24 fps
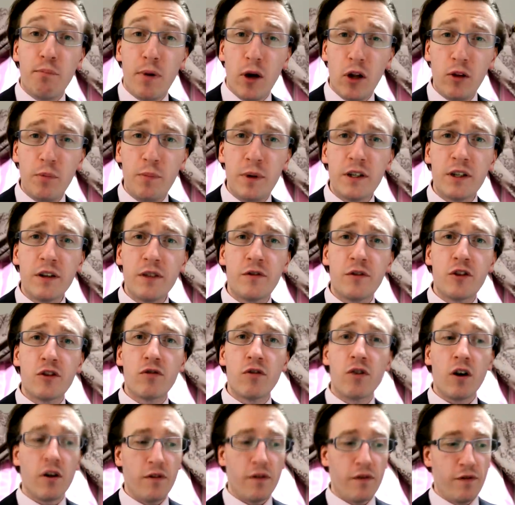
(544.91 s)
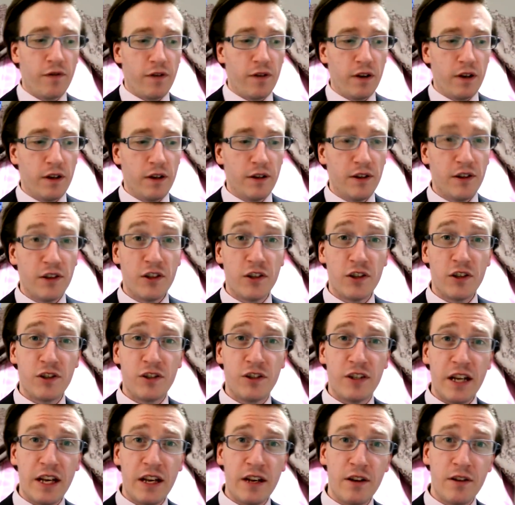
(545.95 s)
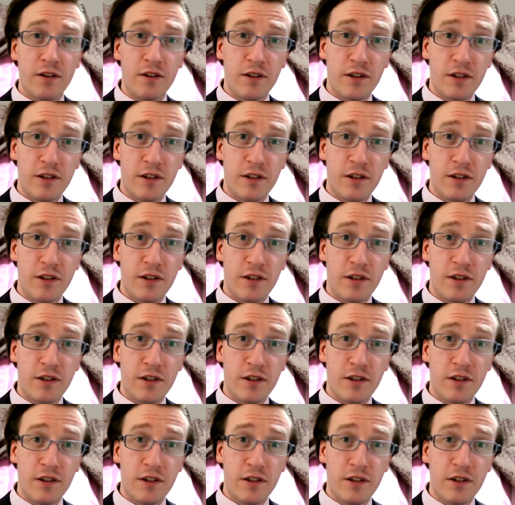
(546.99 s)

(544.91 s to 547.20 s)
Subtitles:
Bolbert of Trough stared